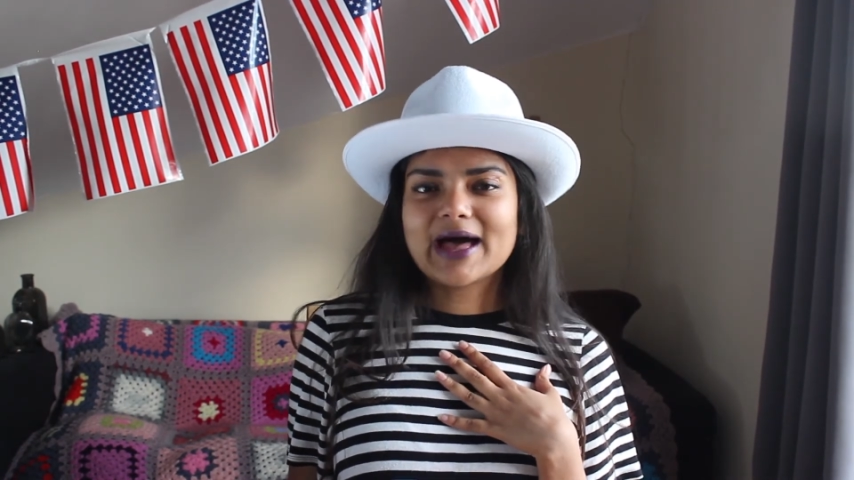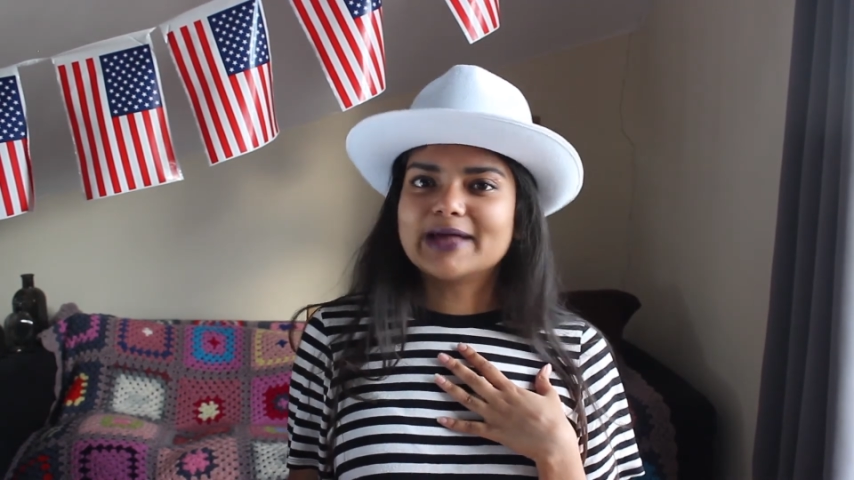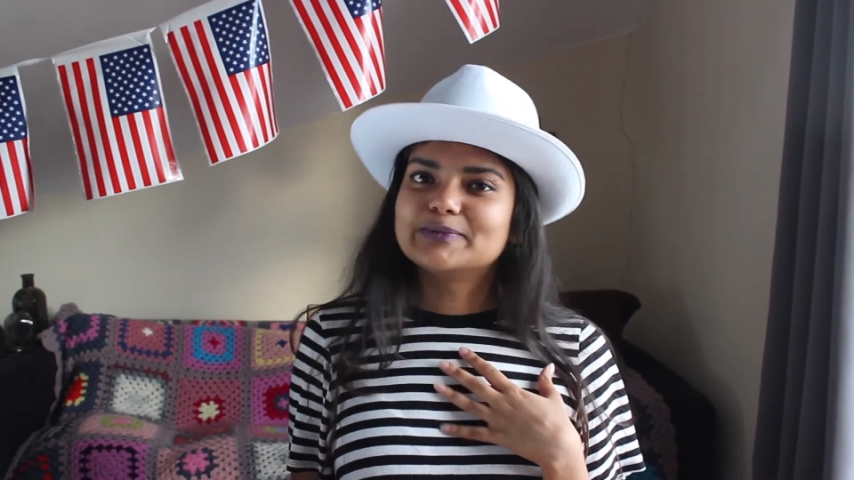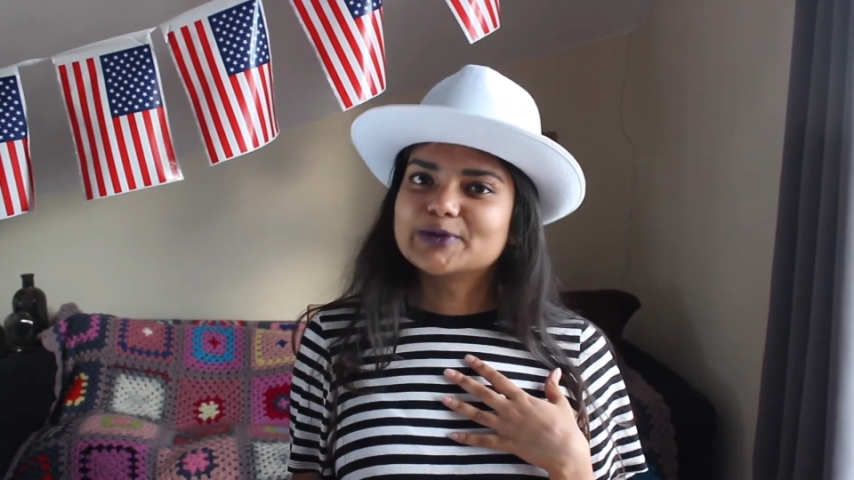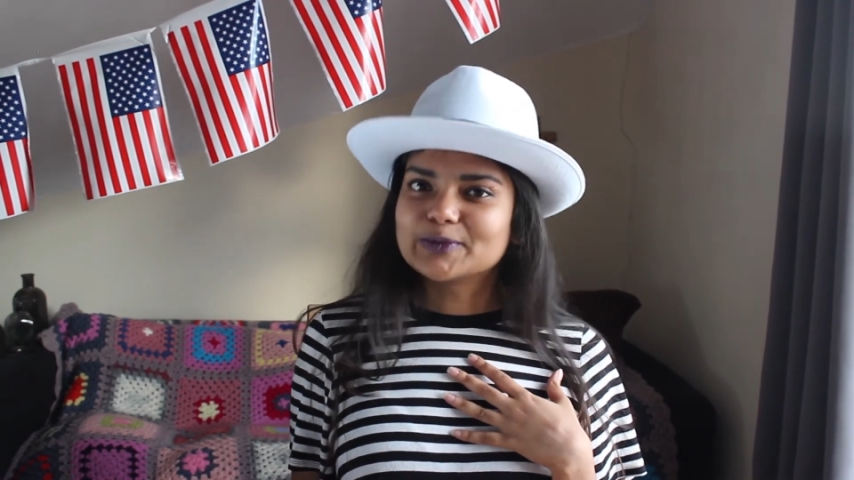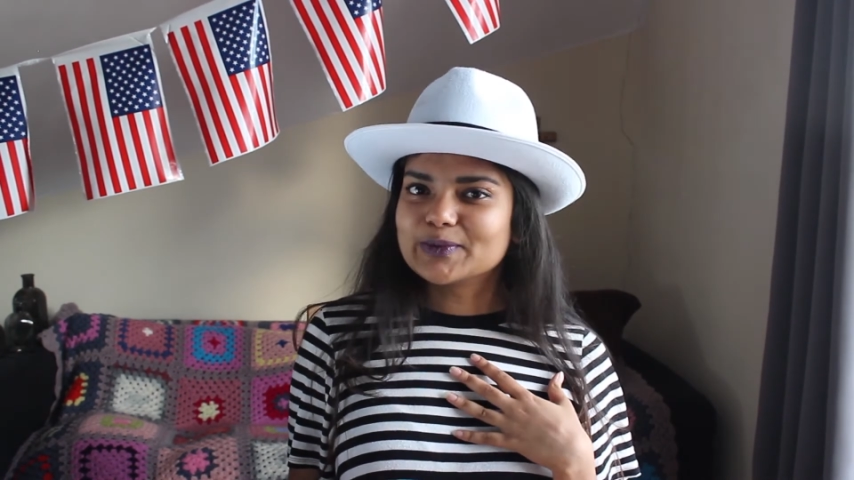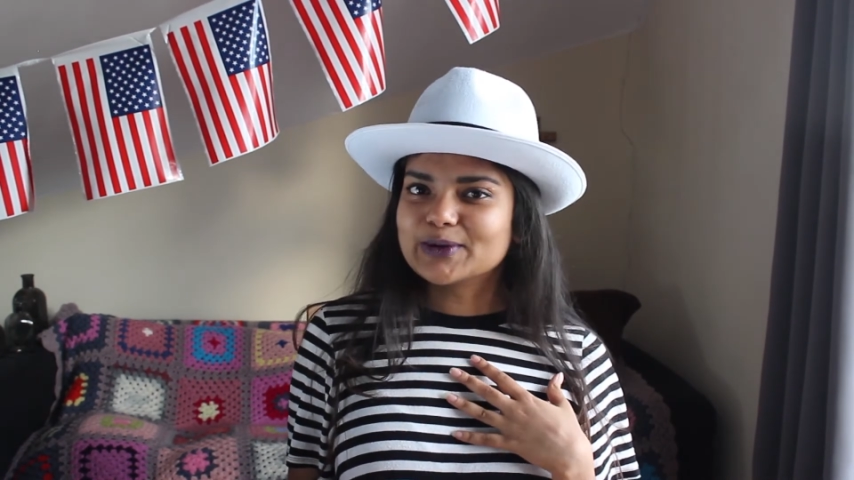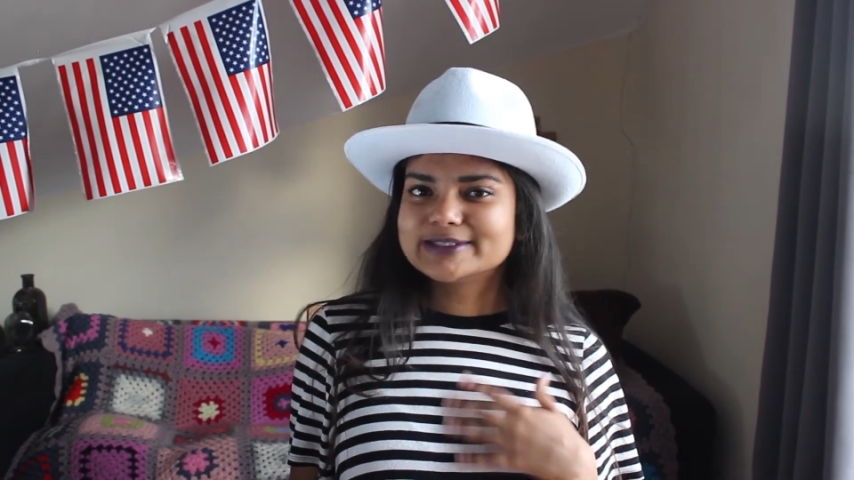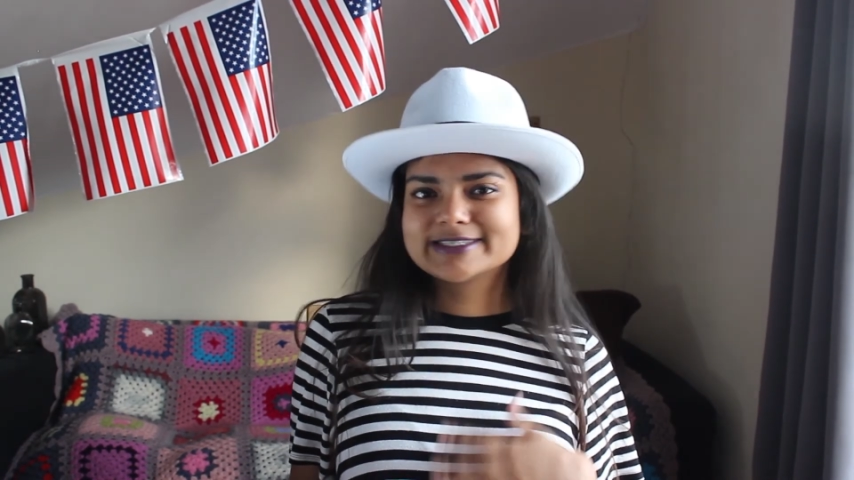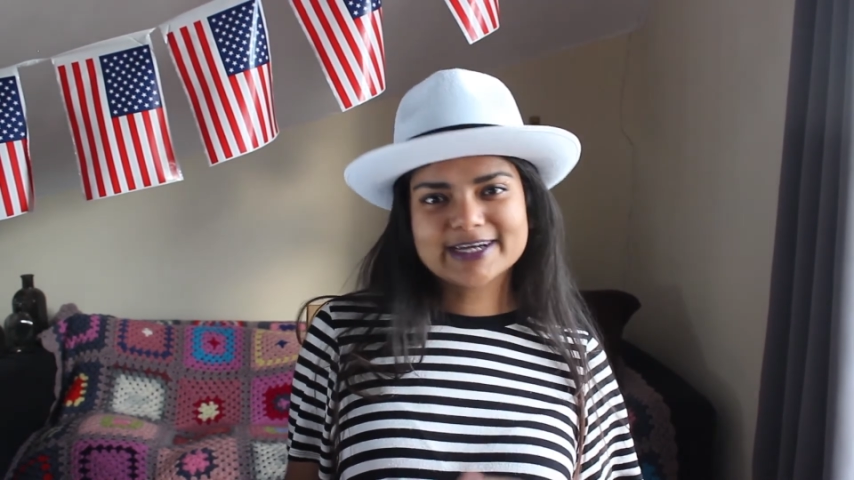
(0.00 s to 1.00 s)
and
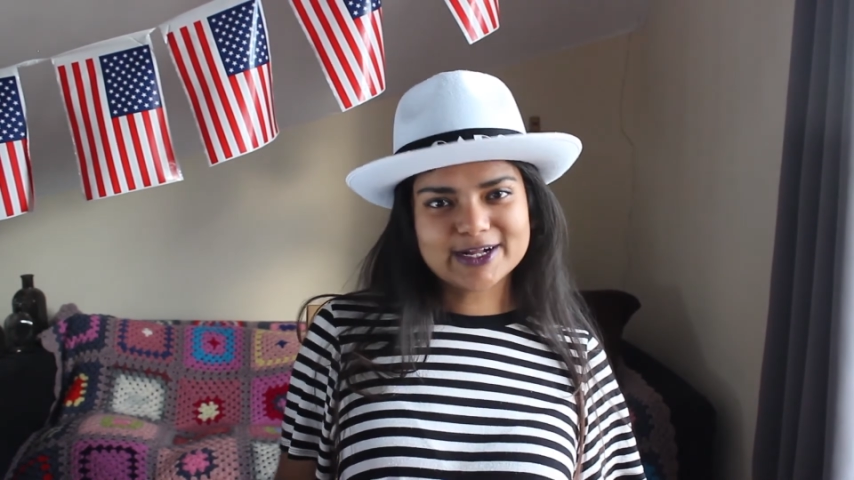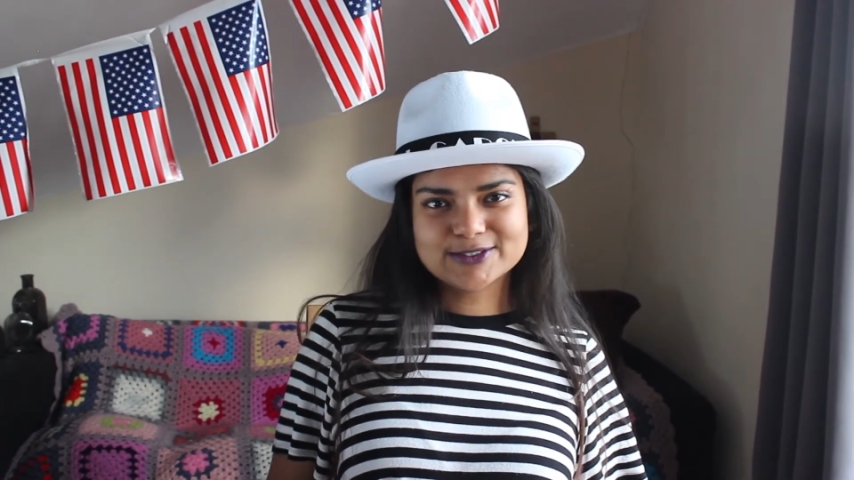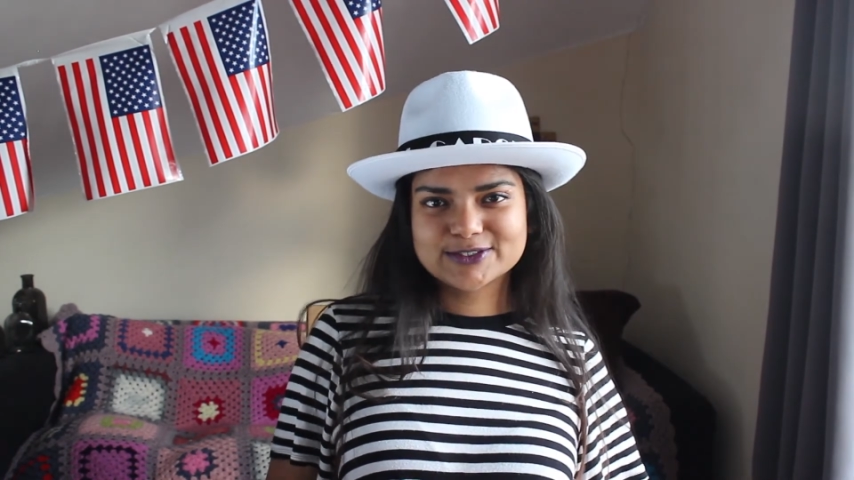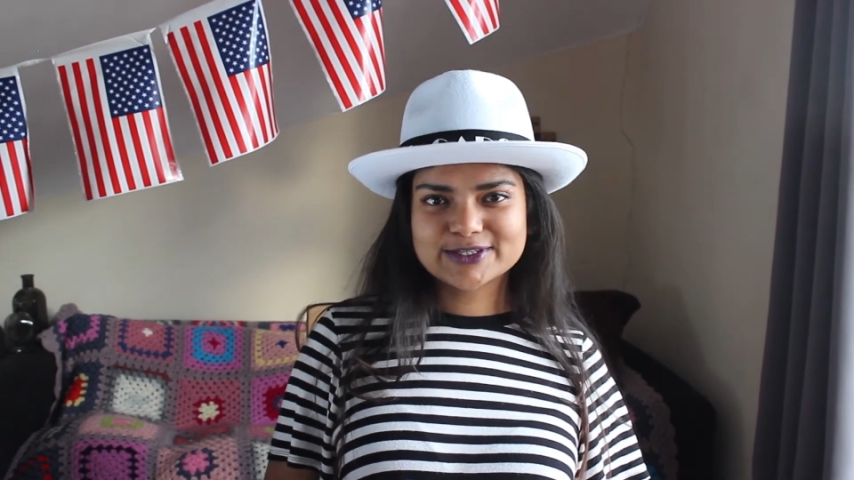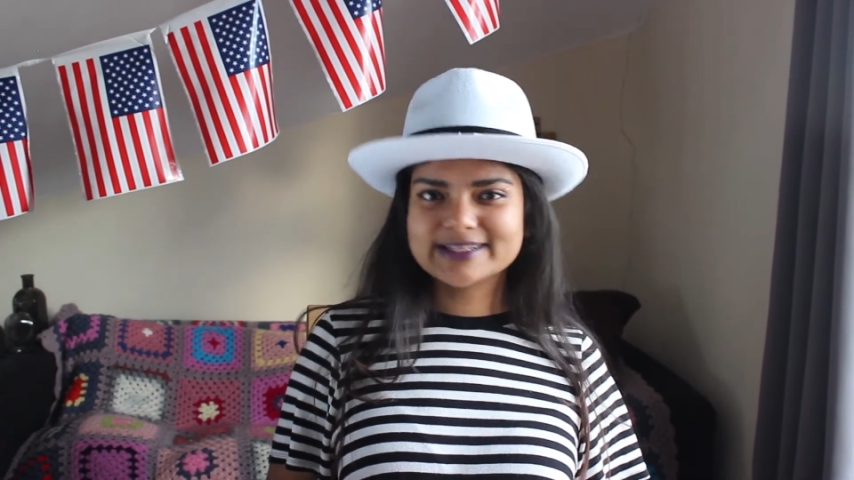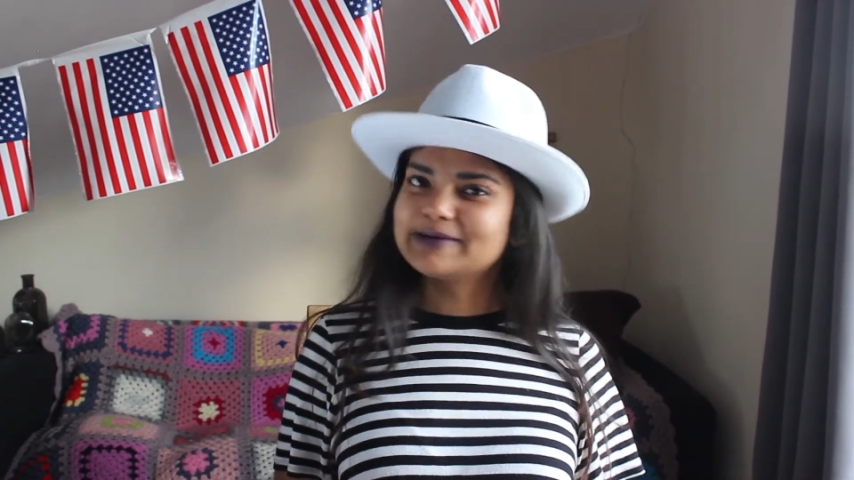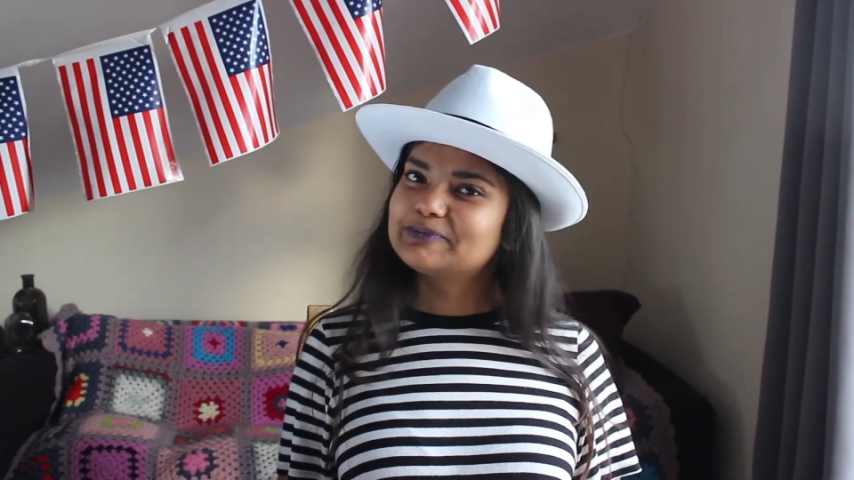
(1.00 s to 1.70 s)
promote cultural